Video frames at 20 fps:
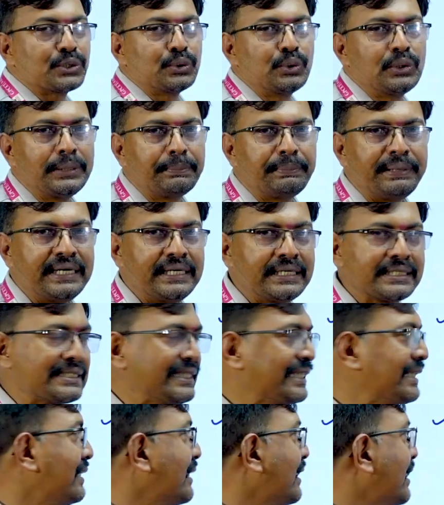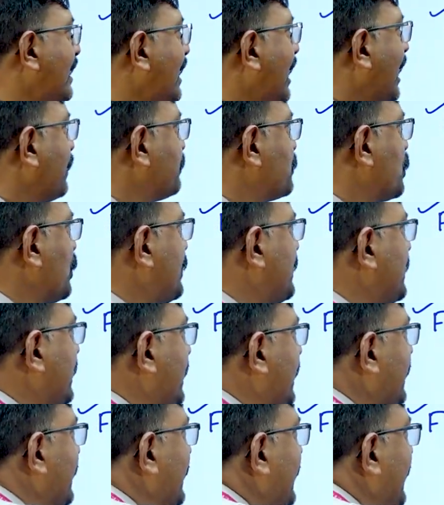to dependency. Observe
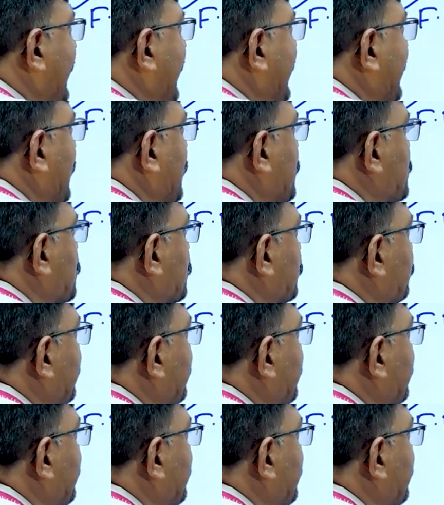here, A tends to